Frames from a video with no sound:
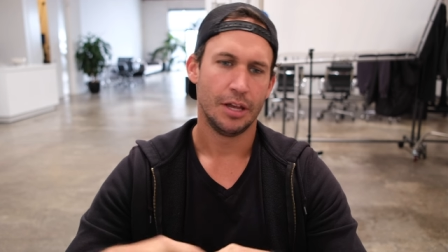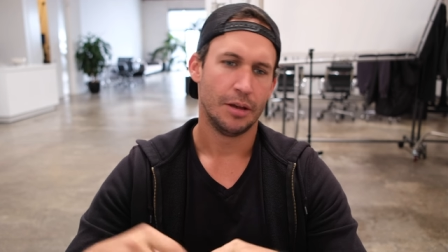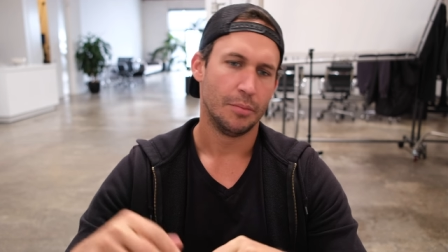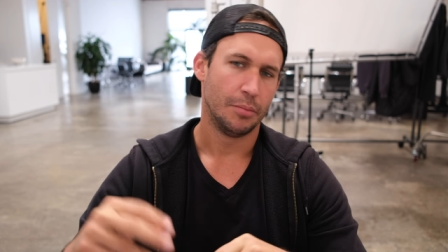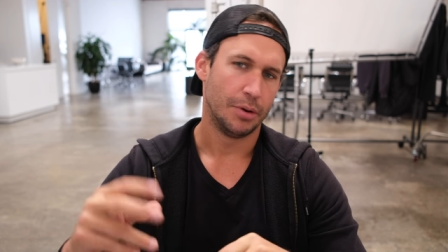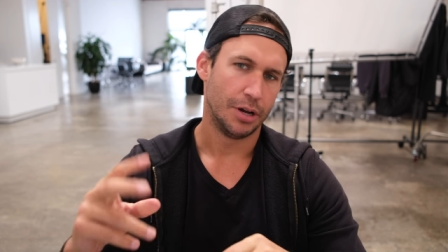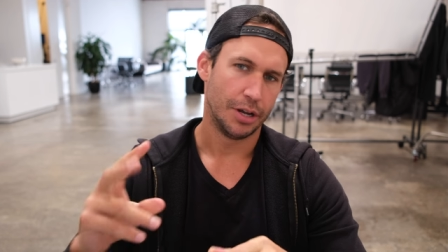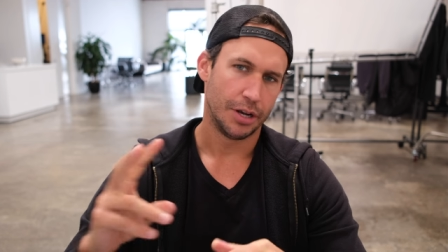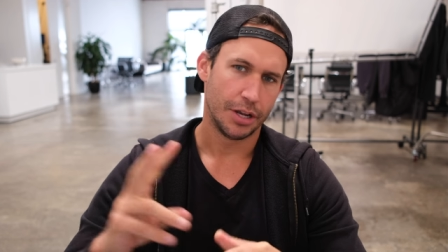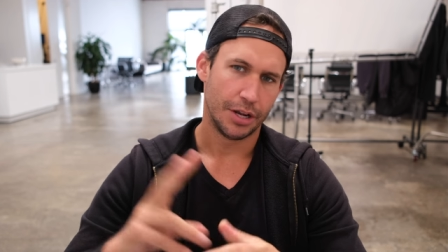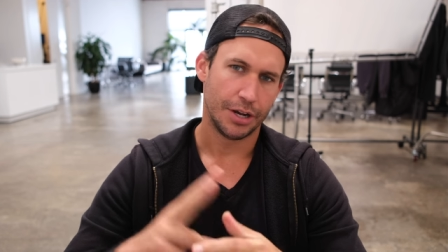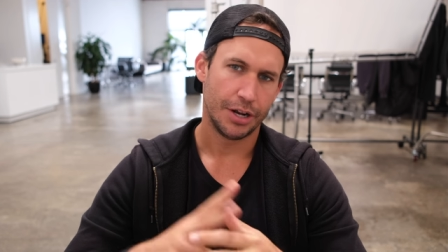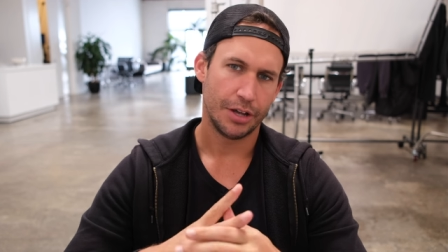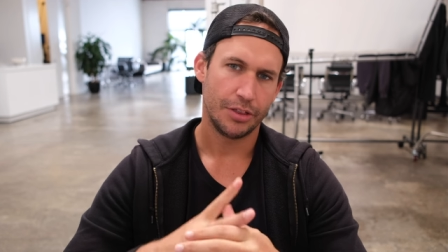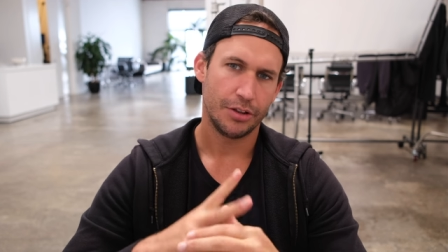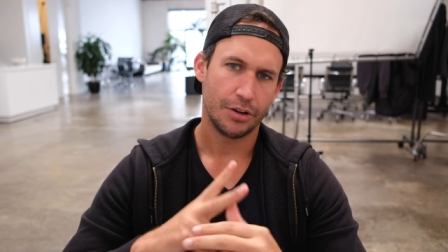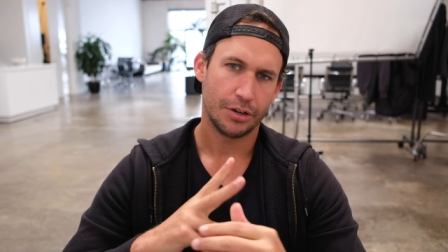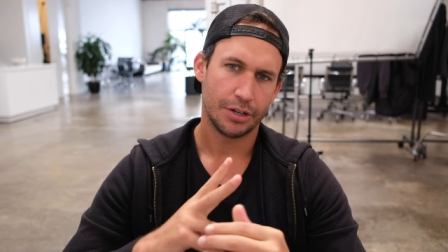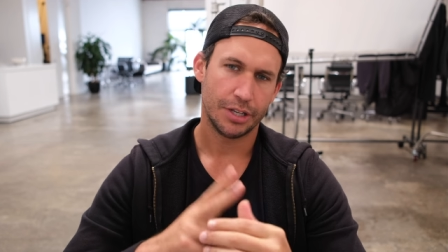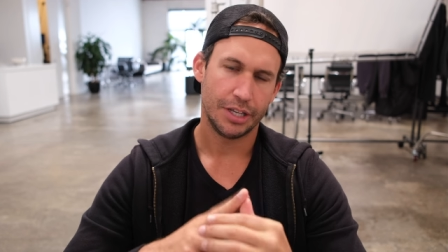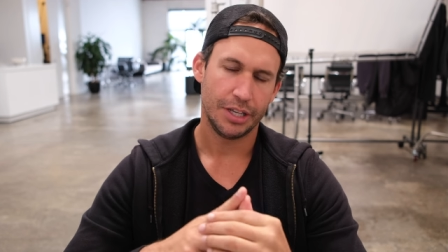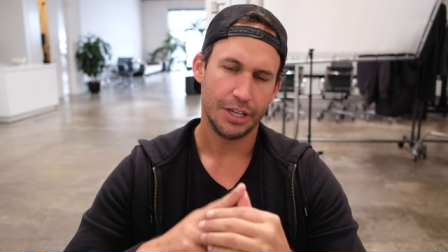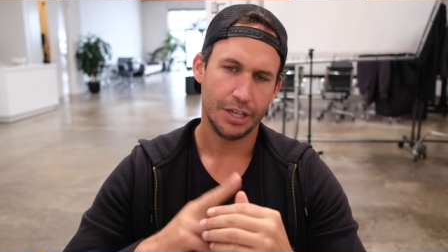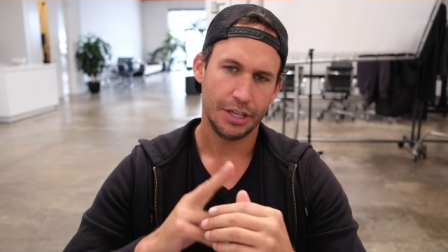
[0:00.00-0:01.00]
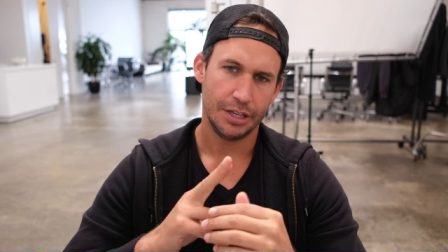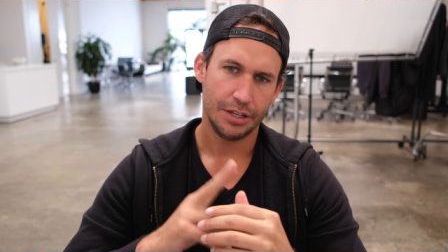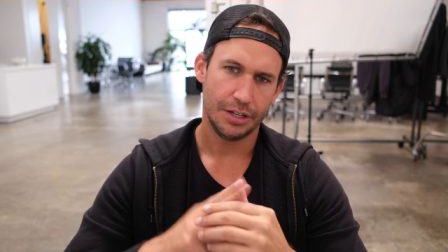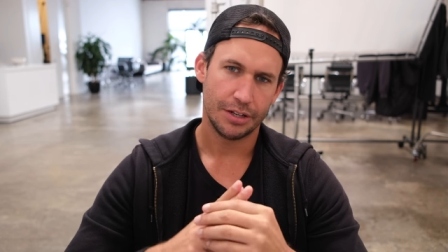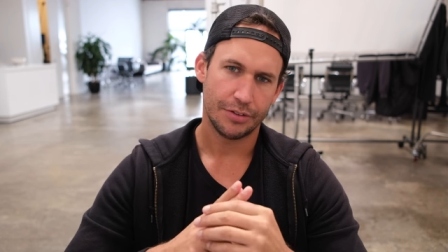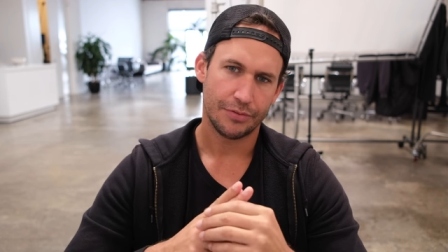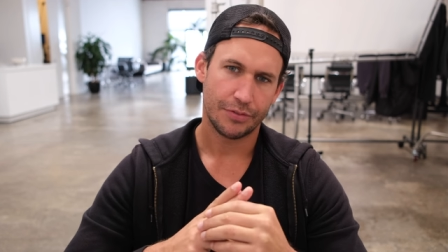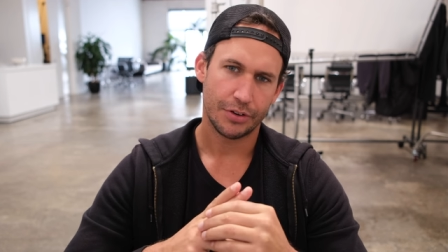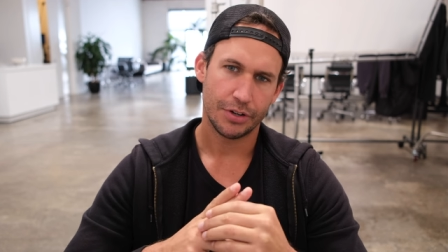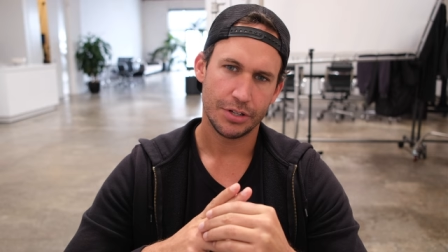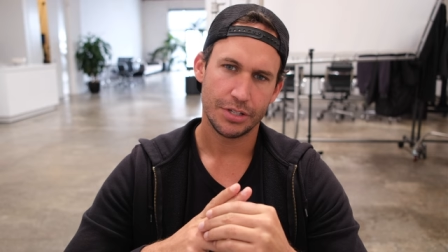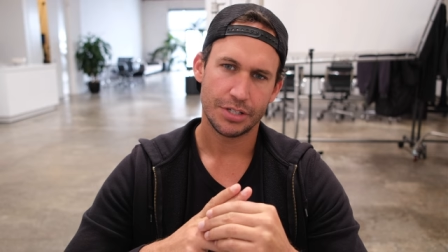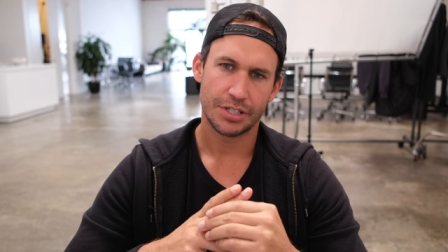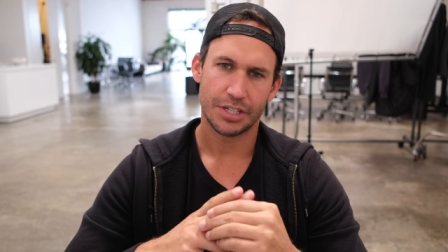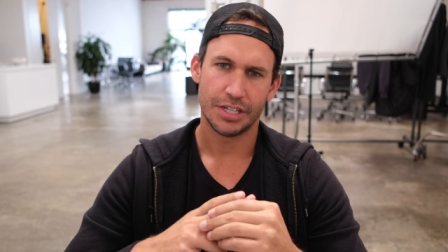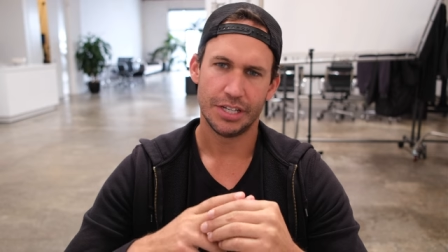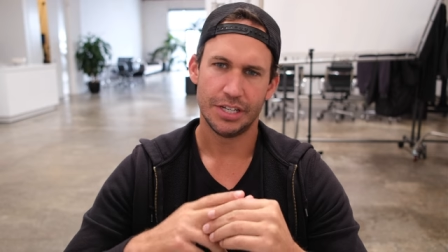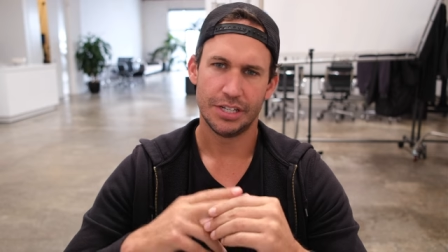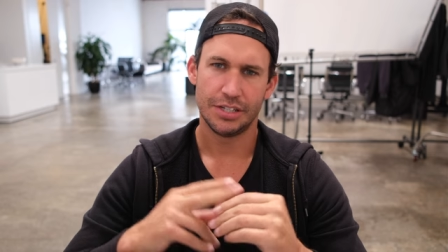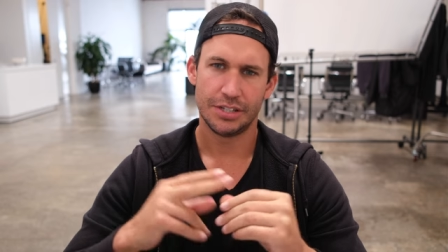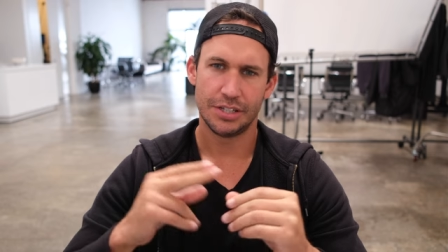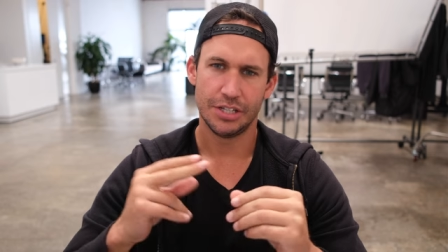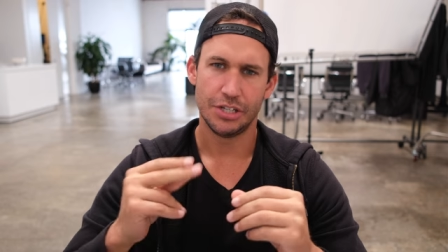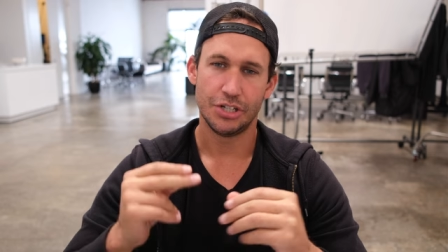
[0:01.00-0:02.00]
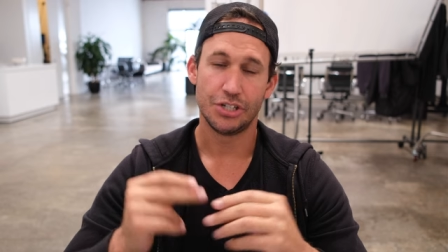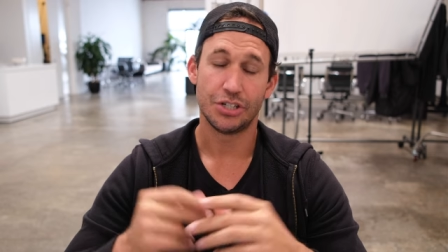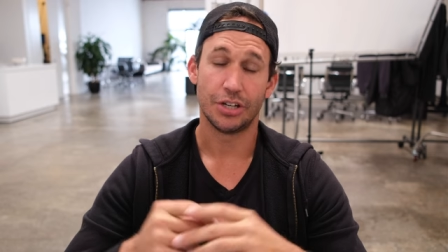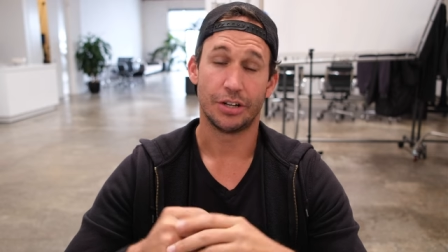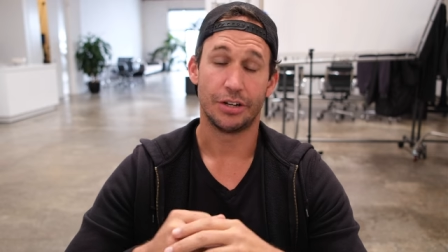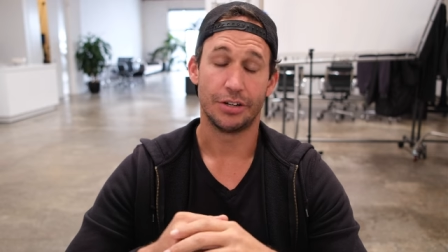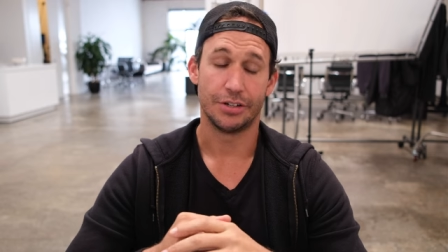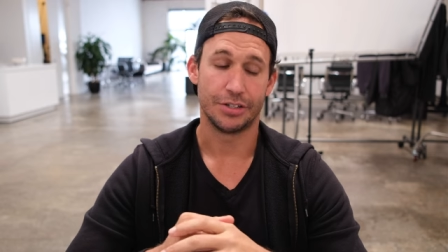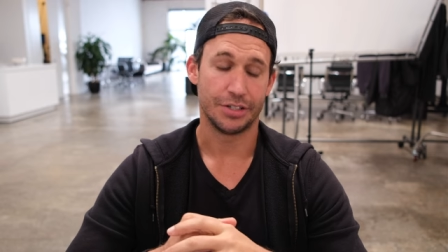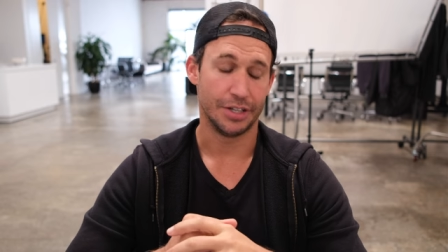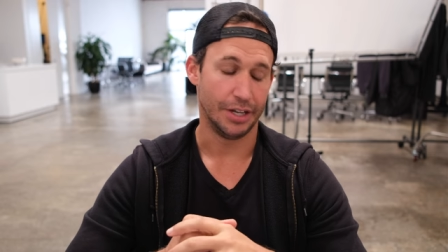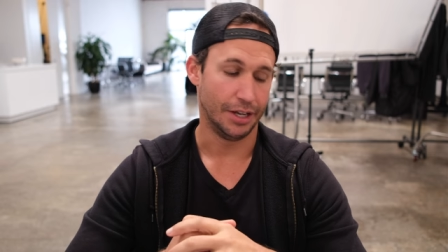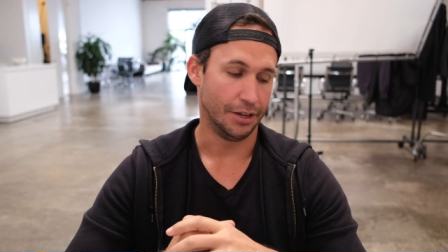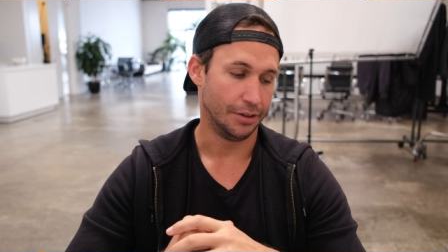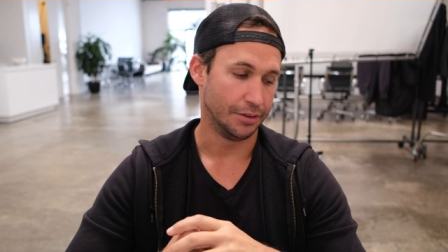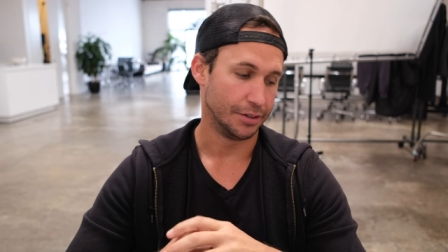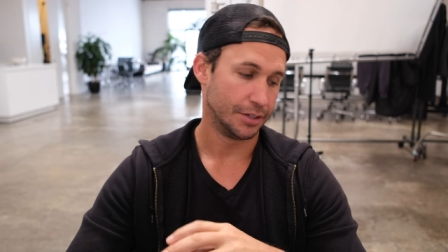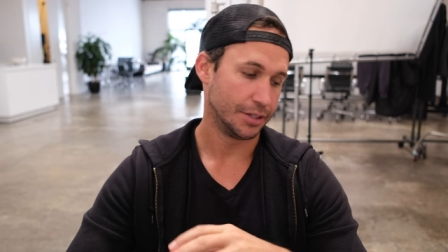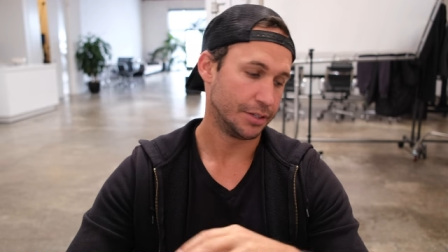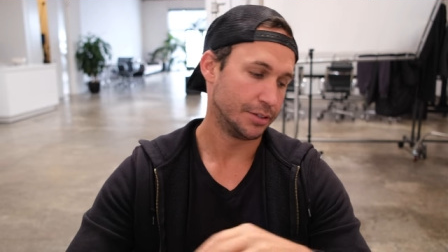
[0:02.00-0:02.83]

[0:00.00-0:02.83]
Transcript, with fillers: But another key difference is the shutter sound.